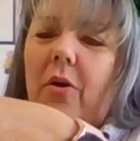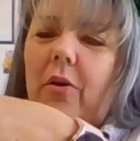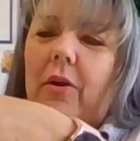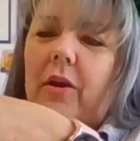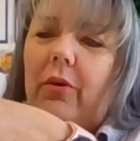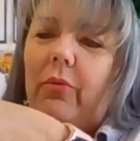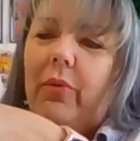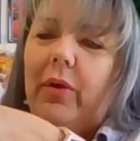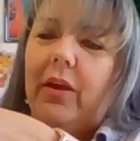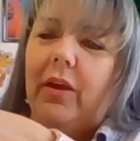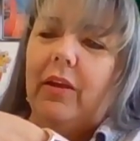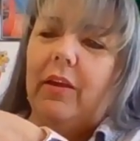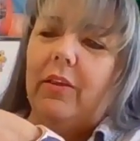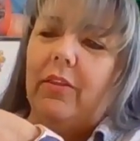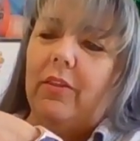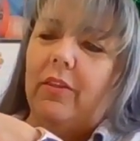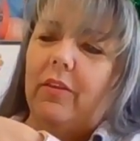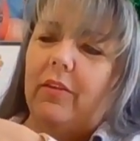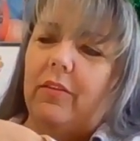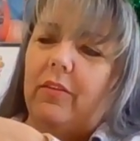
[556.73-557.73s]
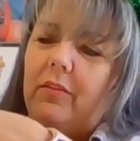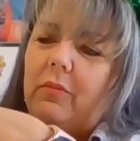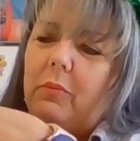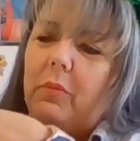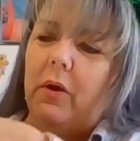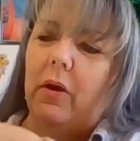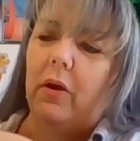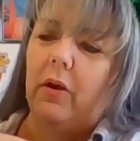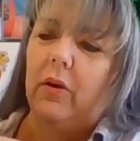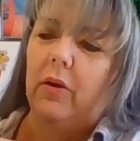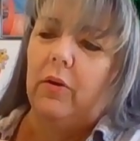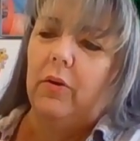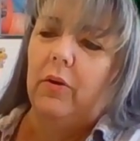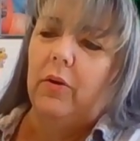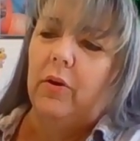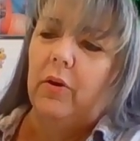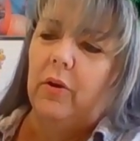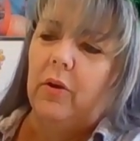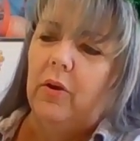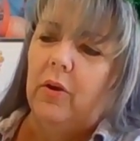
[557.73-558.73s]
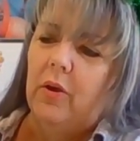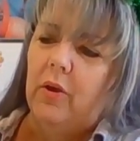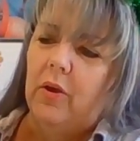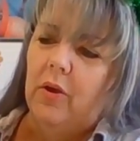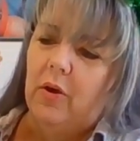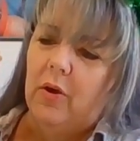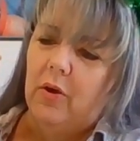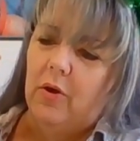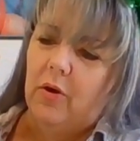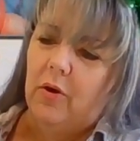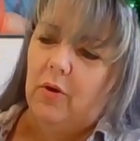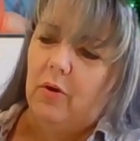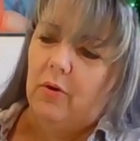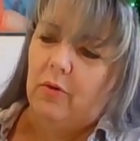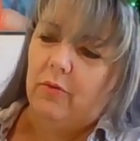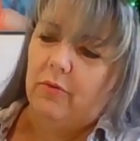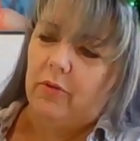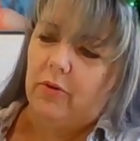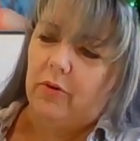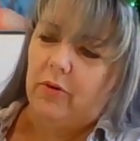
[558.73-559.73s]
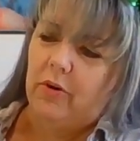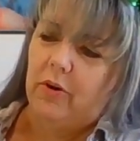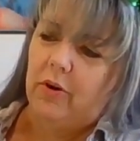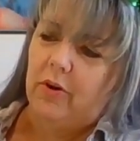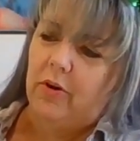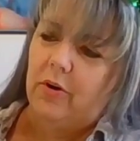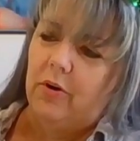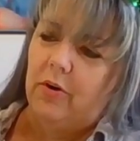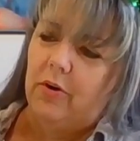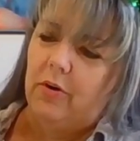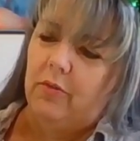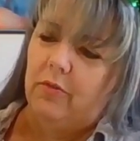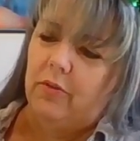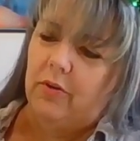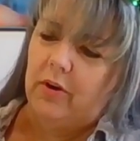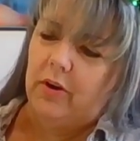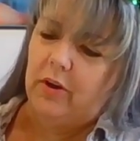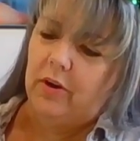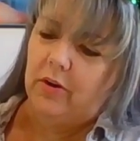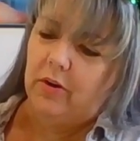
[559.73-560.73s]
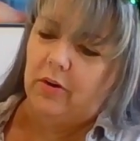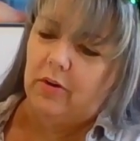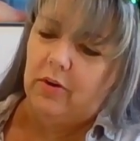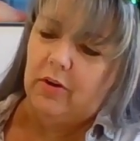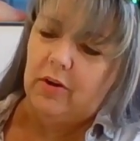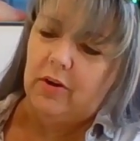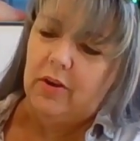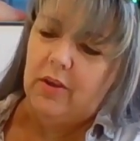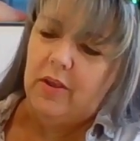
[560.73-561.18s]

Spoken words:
Okay, we gotta get this spot over here.